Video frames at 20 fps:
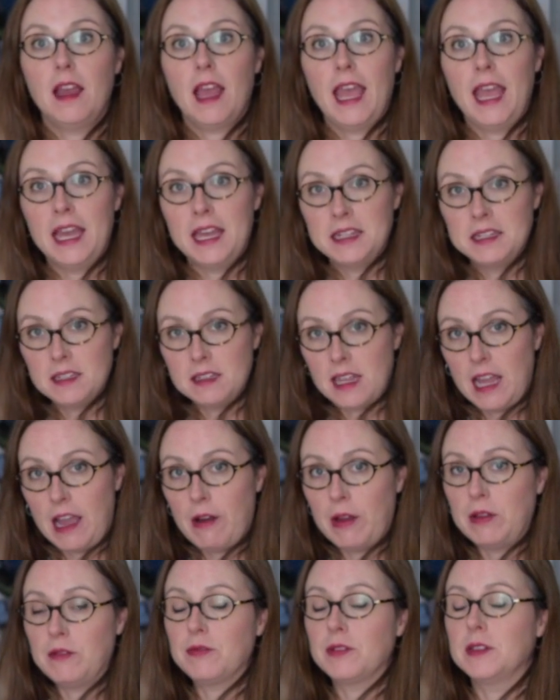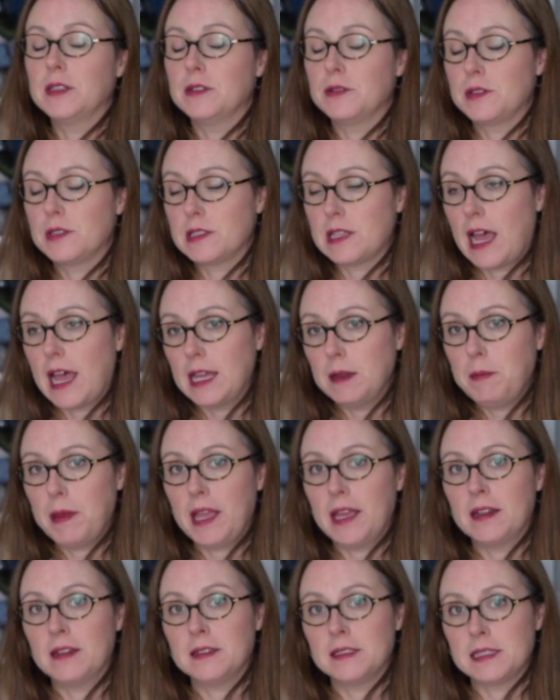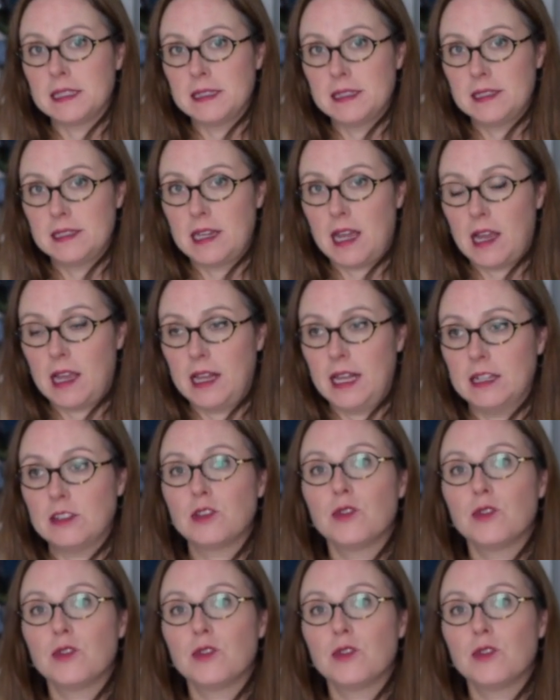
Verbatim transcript: and allowing for those side panels in stockinette.